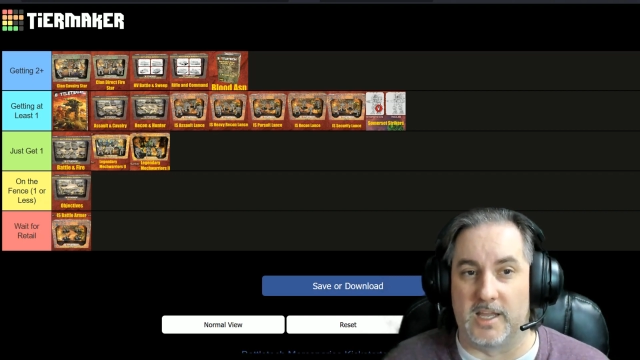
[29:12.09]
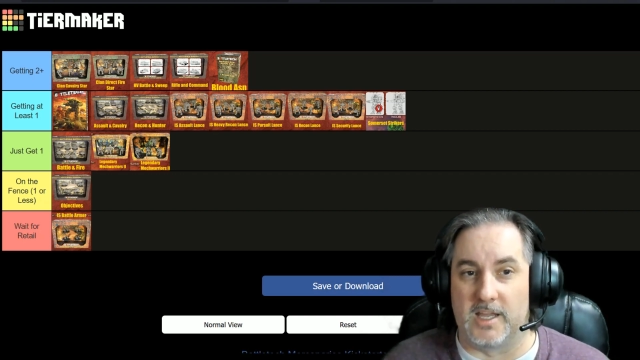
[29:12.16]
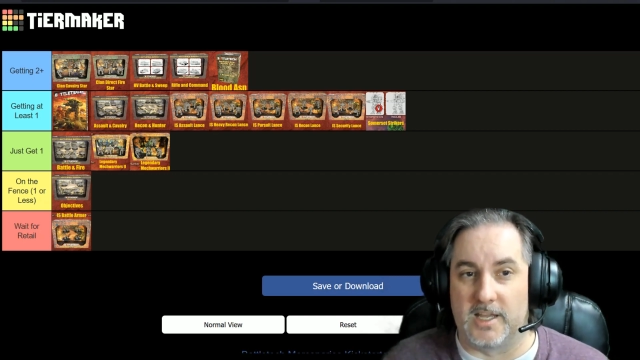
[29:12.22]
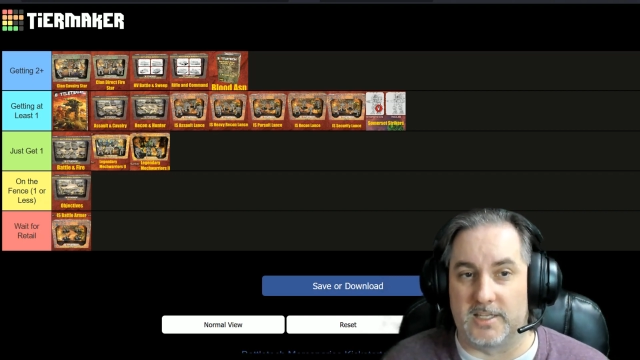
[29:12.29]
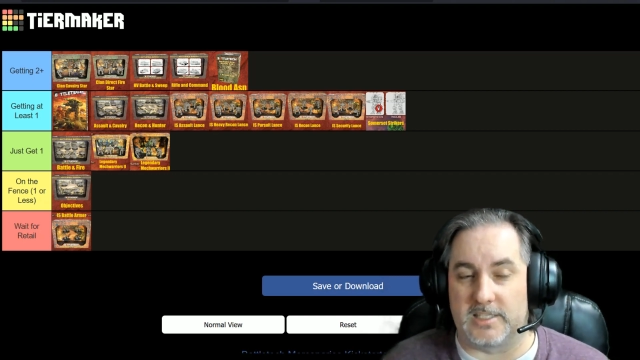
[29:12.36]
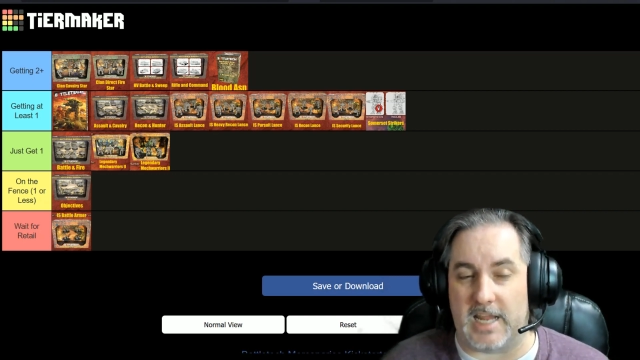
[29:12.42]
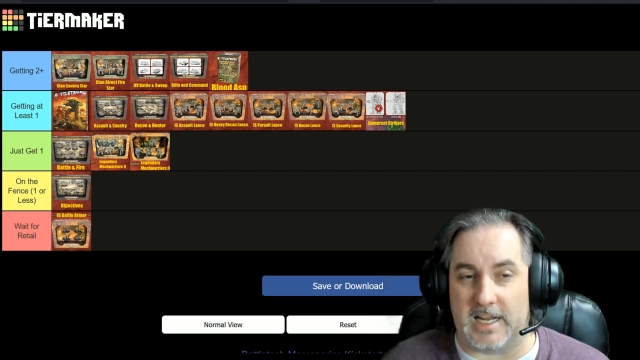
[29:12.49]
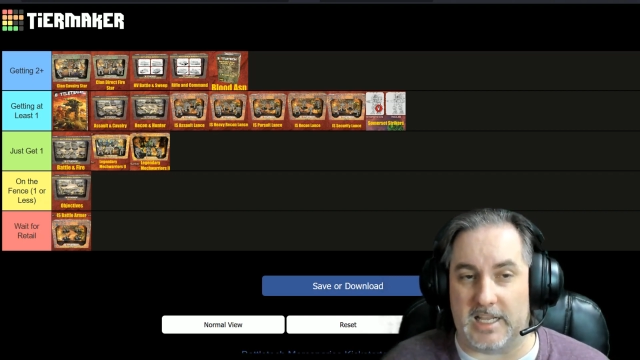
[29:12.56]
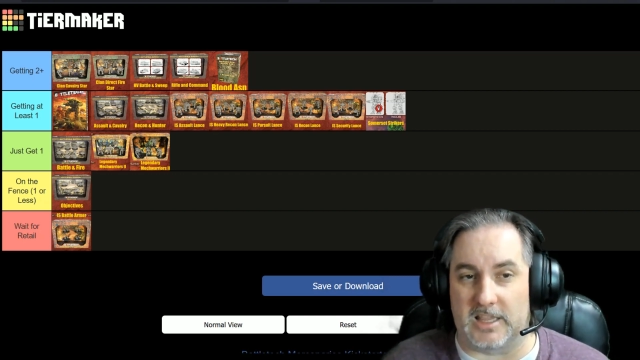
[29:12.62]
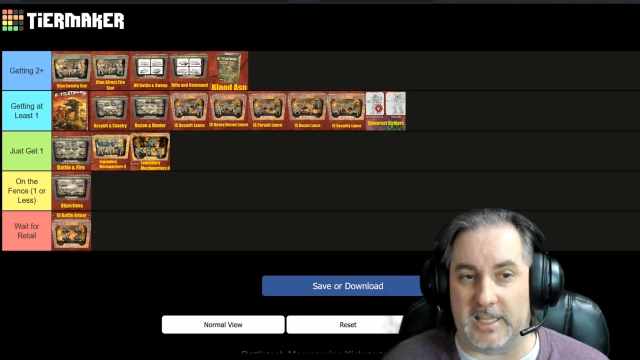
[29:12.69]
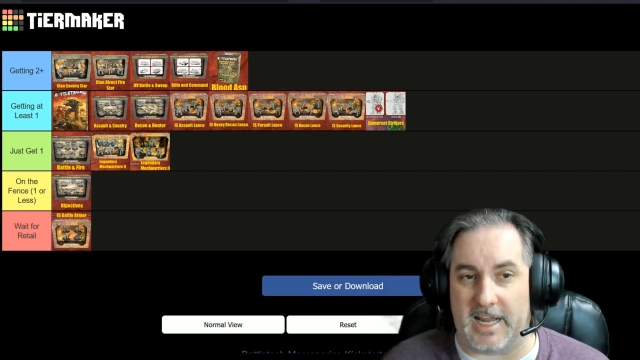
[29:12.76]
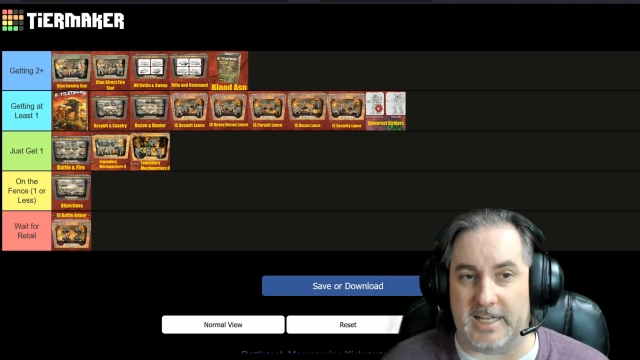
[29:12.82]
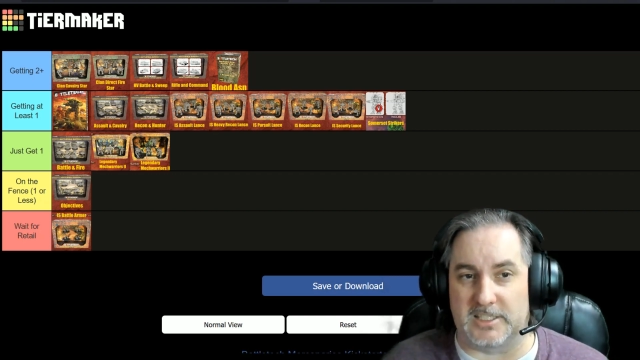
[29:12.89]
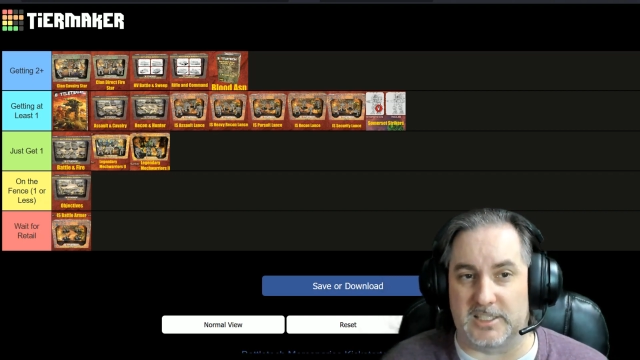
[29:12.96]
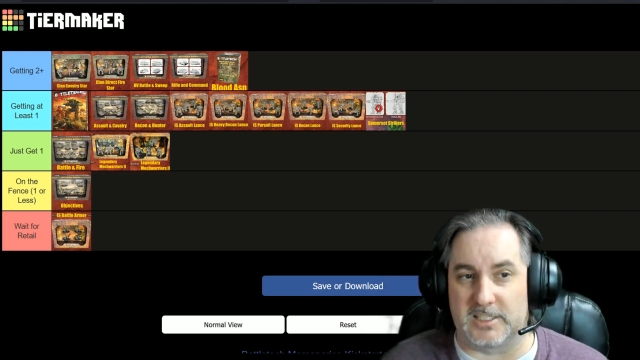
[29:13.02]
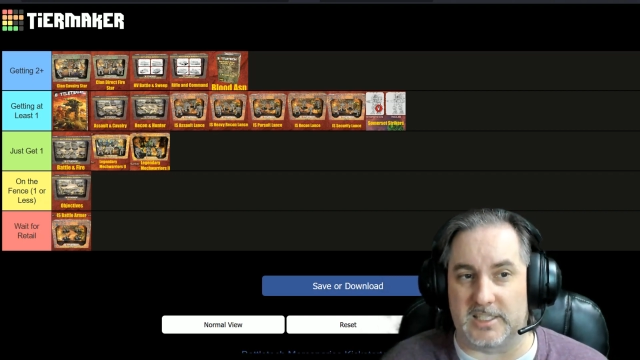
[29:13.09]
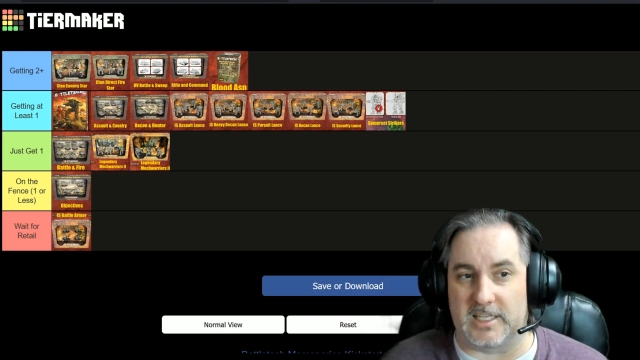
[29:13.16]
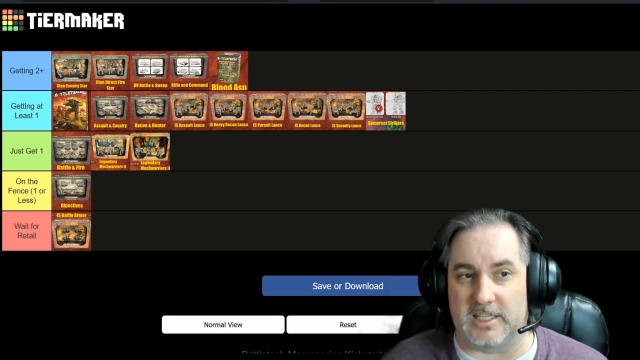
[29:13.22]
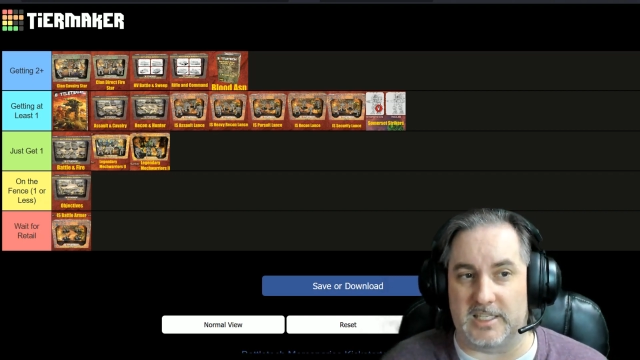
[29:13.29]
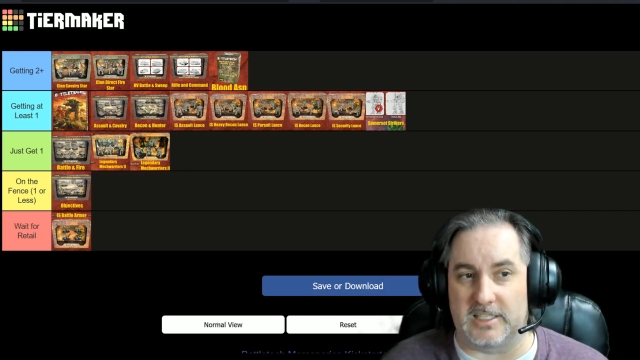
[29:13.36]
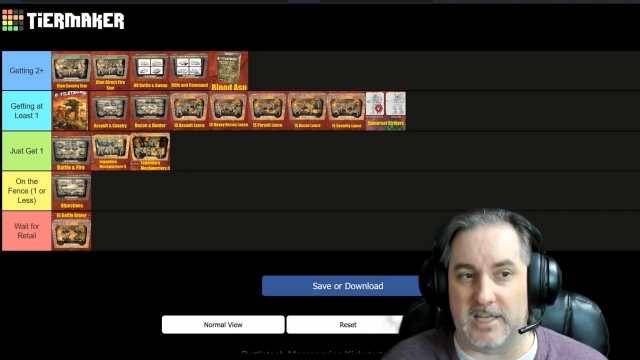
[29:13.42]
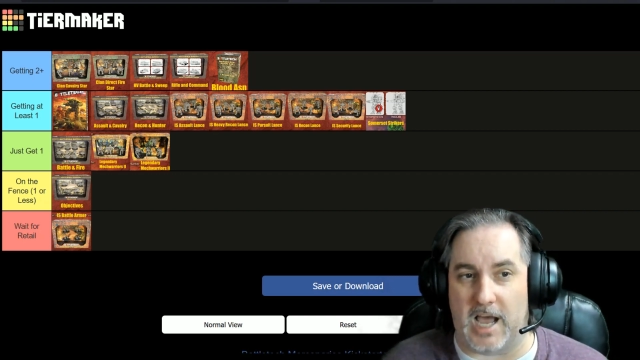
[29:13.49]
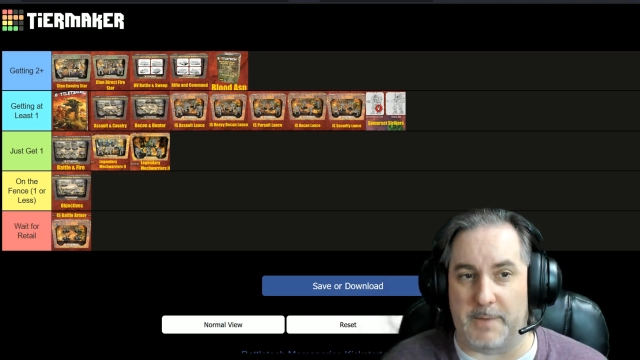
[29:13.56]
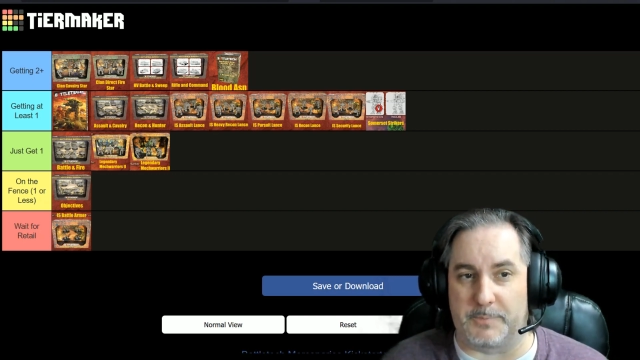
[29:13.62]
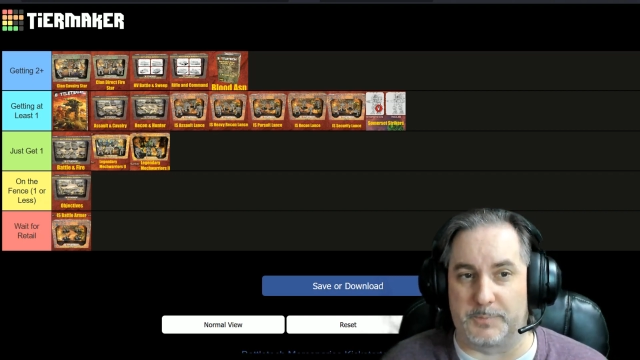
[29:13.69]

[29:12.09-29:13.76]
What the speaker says: tank lances in the top